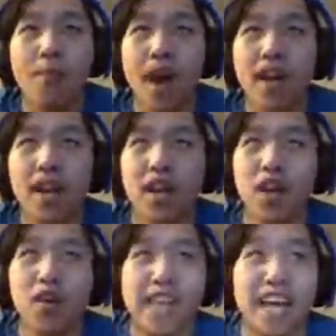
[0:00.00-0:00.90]
about to
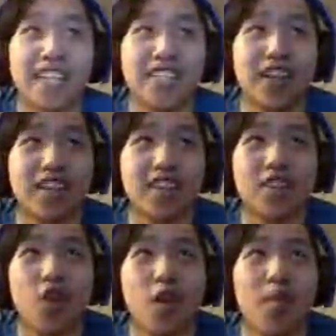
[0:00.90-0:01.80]
lose. I just saw the
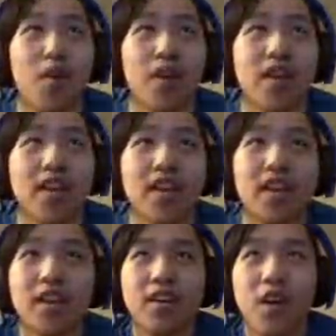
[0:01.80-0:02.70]
scoreboard.
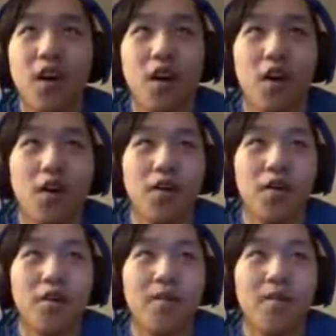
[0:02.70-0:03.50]
Oh